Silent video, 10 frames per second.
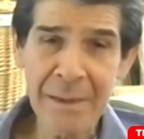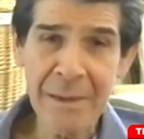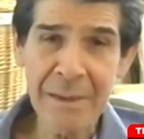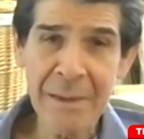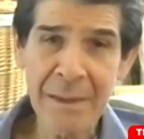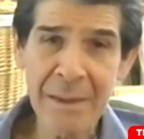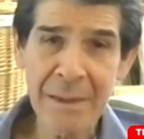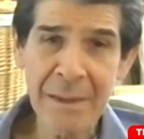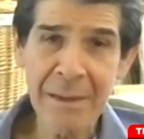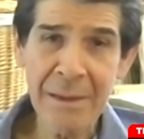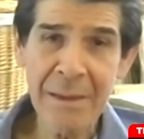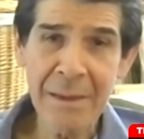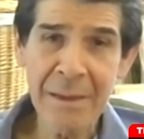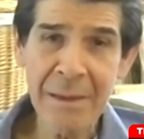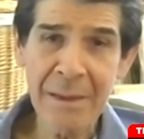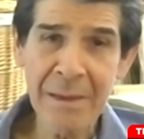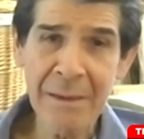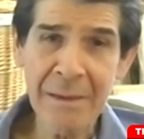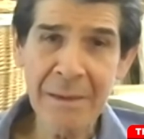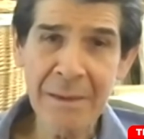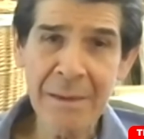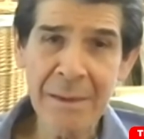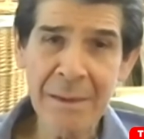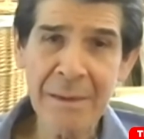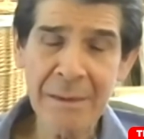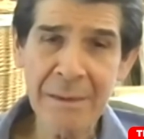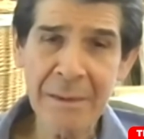The person shown says nothing.